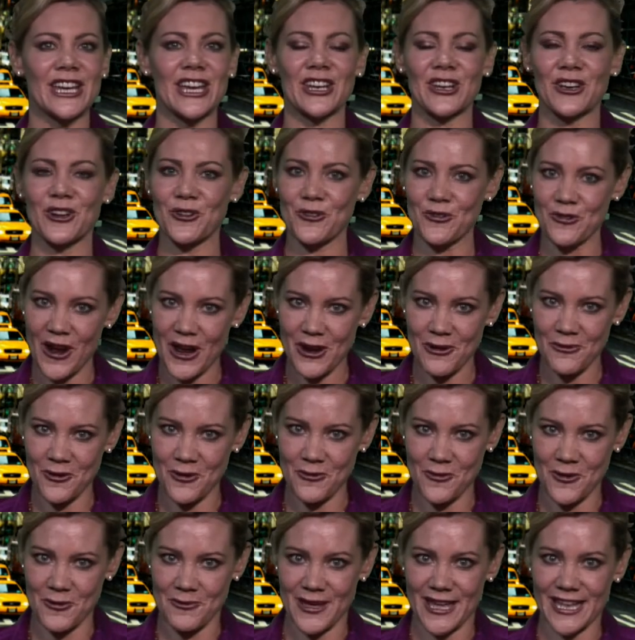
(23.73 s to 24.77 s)
an incredible
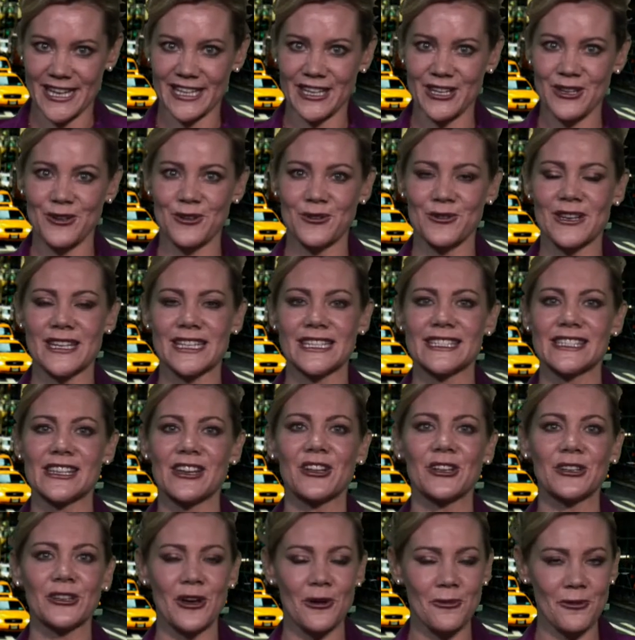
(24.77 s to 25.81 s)
woman who is a
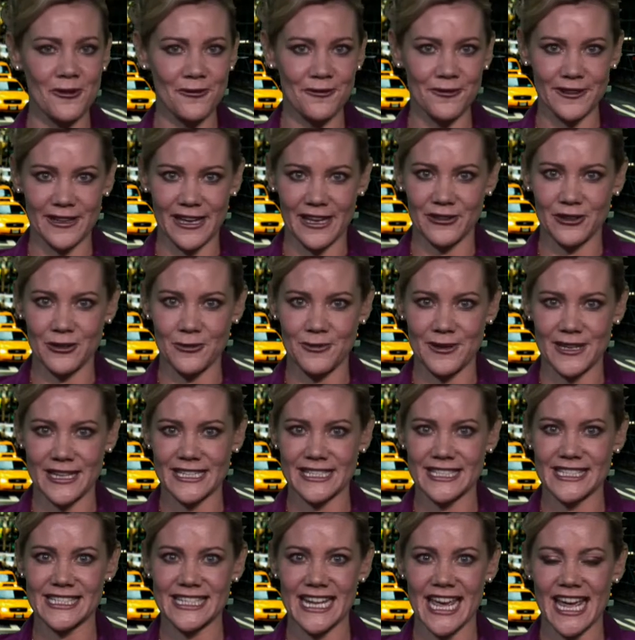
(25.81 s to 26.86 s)
global
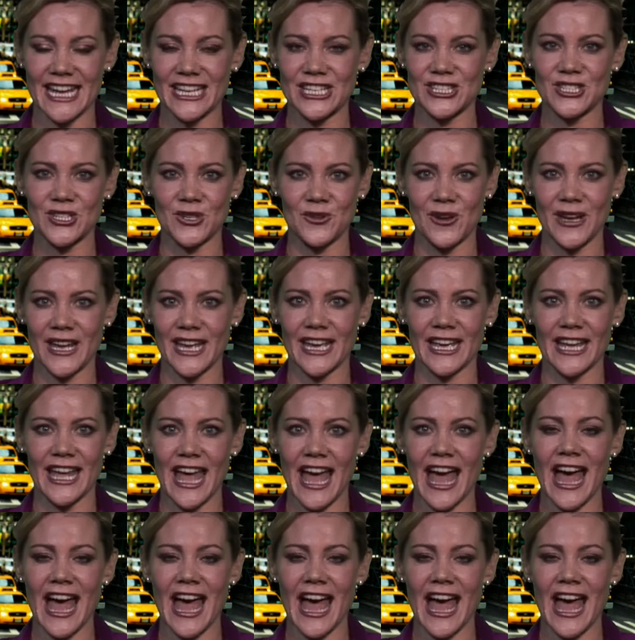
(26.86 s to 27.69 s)
philanthropist and doing